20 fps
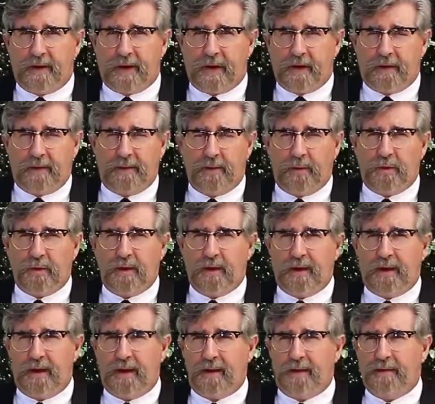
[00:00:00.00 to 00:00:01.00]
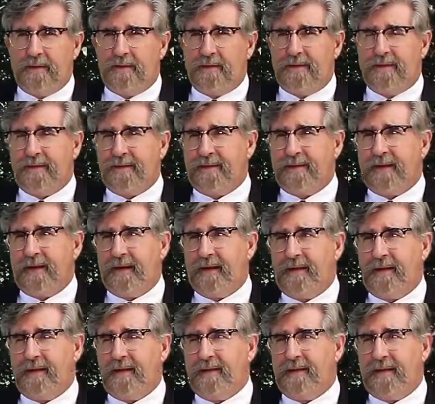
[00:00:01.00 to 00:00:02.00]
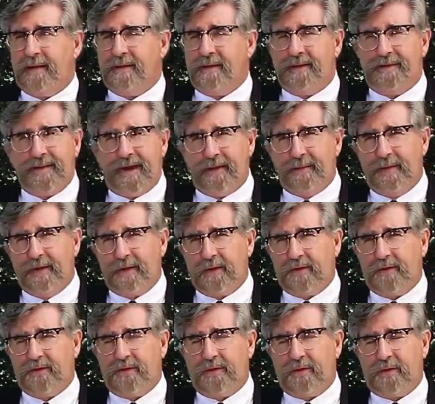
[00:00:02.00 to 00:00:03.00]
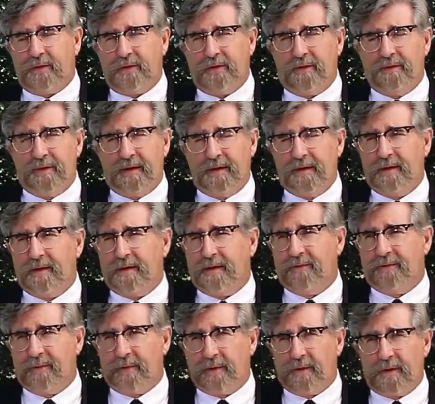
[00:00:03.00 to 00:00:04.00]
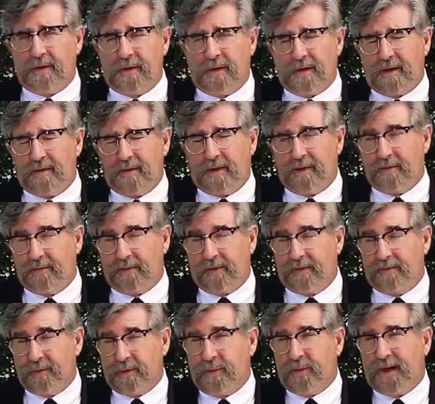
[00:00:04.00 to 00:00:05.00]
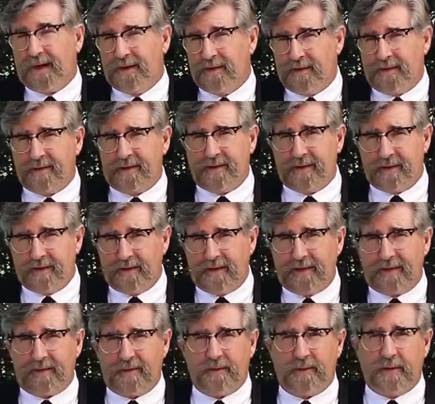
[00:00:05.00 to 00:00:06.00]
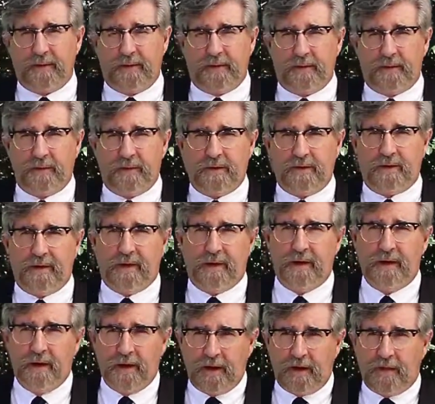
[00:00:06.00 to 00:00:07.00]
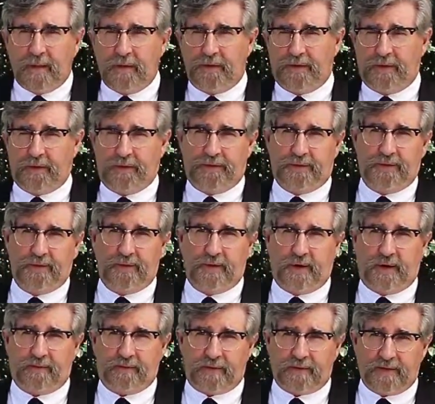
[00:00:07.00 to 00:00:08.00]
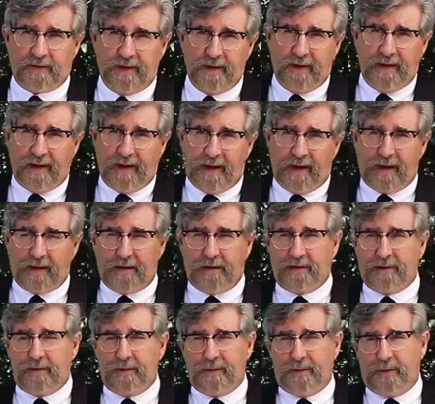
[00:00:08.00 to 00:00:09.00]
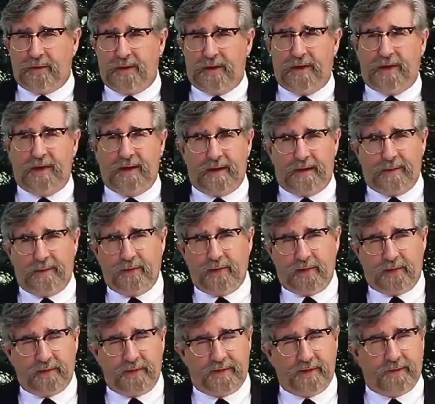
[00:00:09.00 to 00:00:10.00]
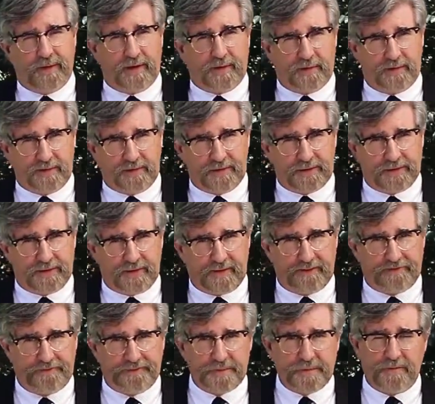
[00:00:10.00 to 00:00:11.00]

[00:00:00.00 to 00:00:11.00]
Alan Moore has not been in control of many of the rights and the things that related with those two novels. And at a certain point, he had a break with the publisher.